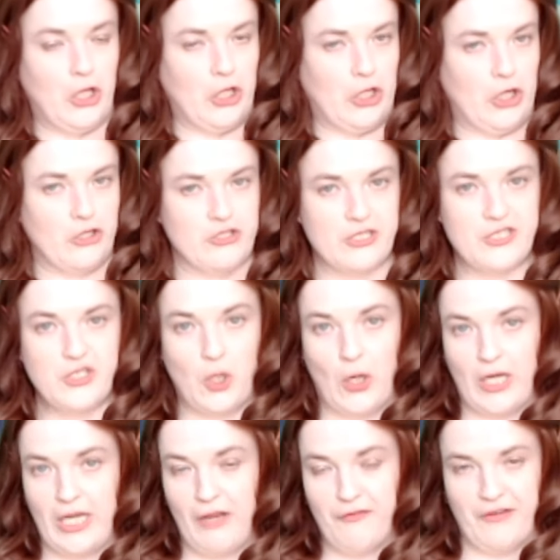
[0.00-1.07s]
you're just not
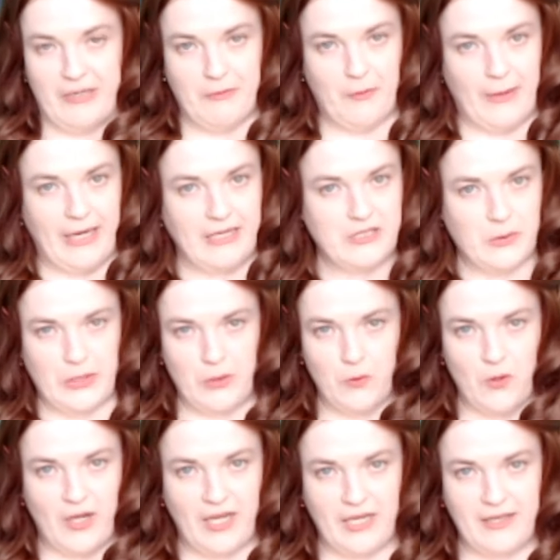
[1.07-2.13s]
in that frame of mind when you
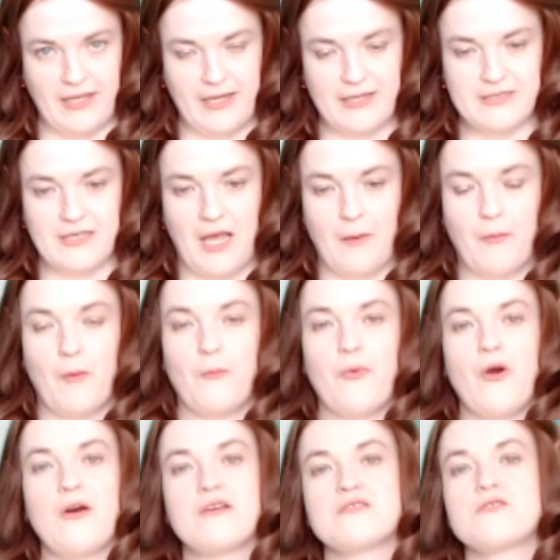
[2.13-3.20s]
walk into that exam.
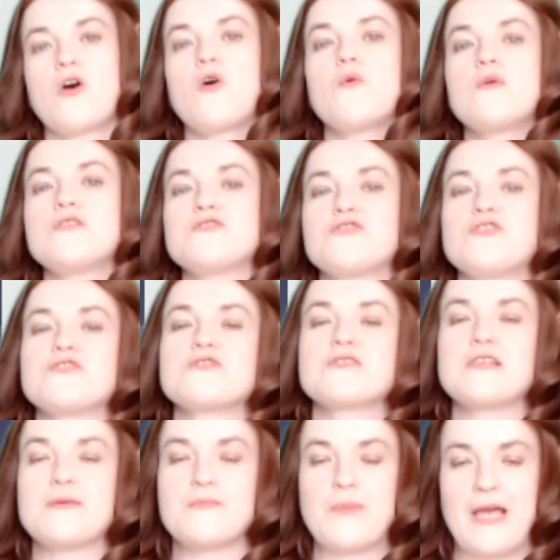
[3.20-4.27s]
But it's always
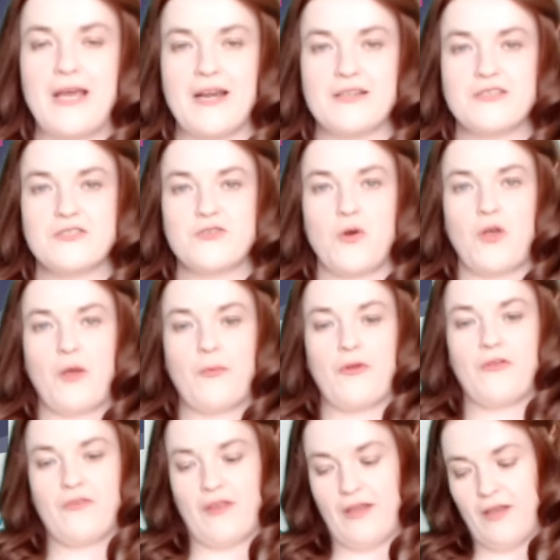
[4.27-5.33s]
usually better to talk
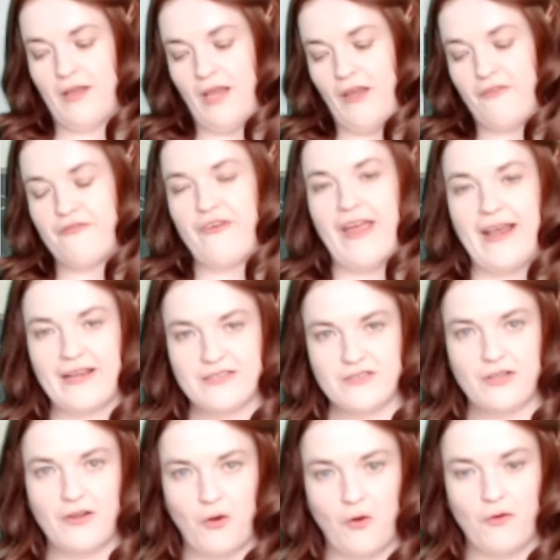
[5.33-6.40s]
about the
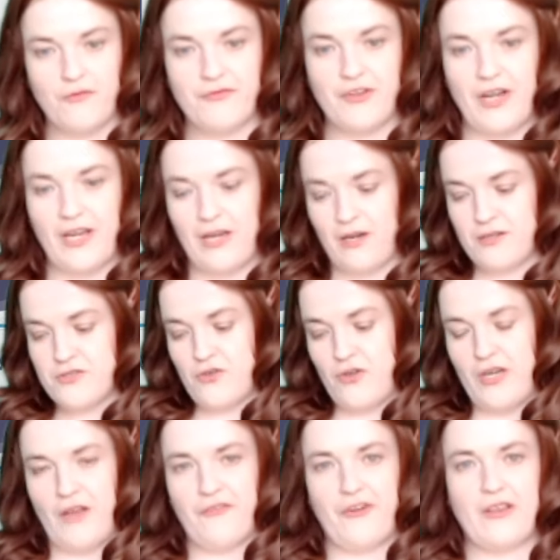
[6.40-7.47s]
effect of the writer.
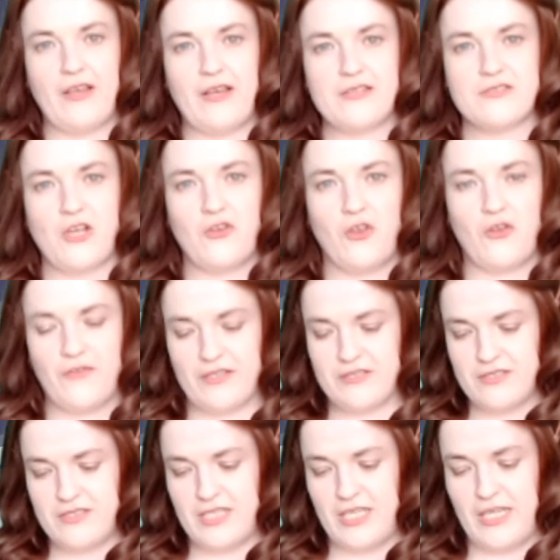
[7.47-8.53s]
Sorry, I've realised how long this
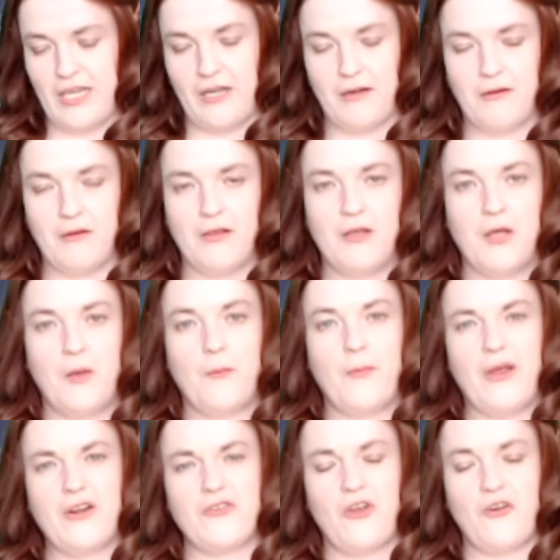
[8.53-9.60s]
has taken.
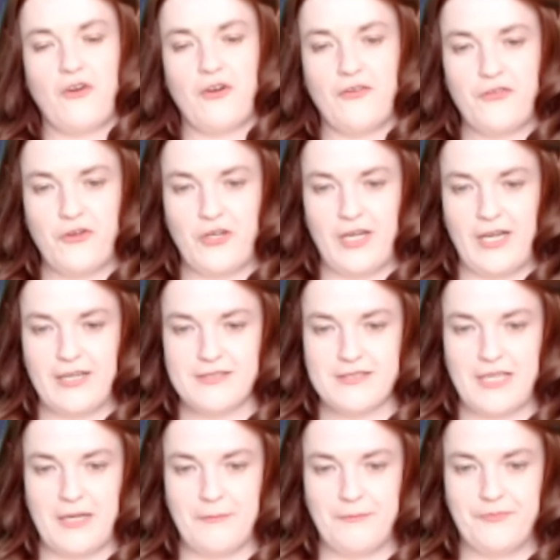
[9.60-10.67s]
Better do a run through next
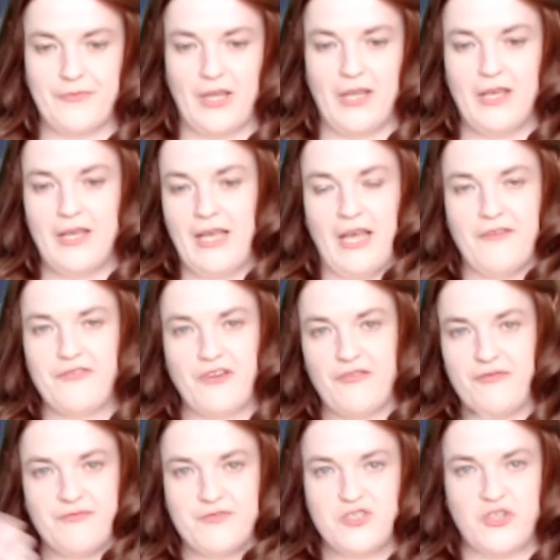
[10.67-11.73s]
time. If
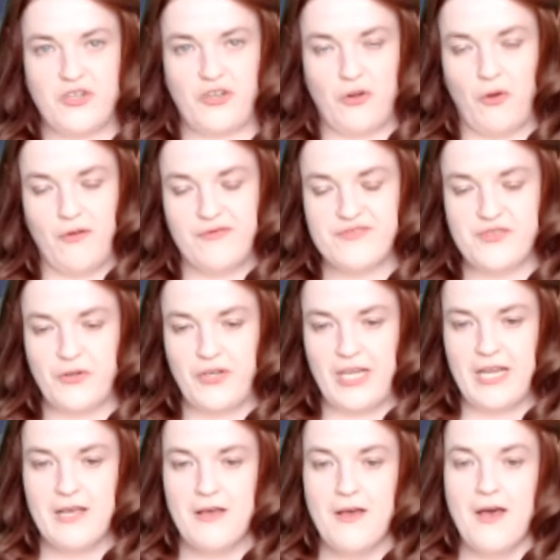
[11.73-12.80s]
you've tuned off,
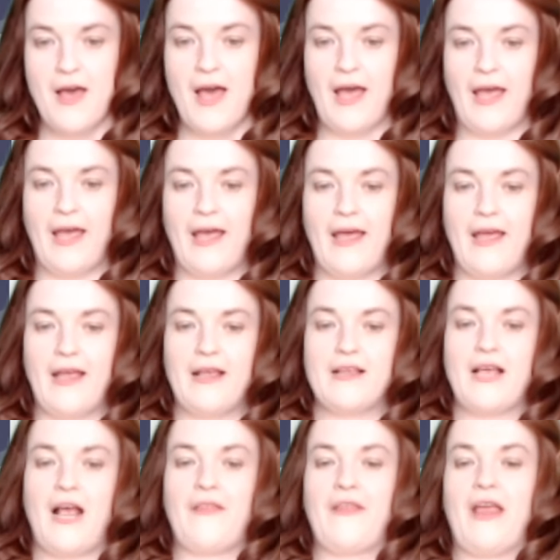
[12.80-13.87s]
sorry. Uh,
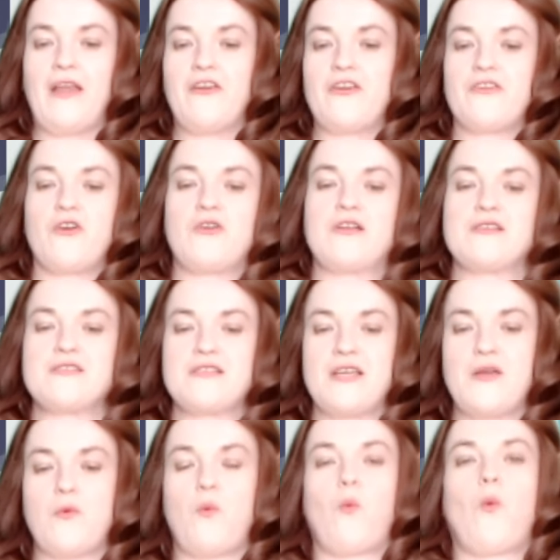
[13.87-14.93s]
and then you're going to
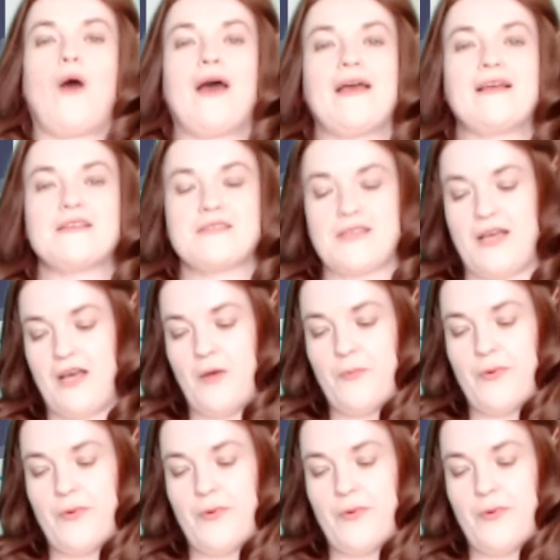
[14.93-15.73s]
say, why is that a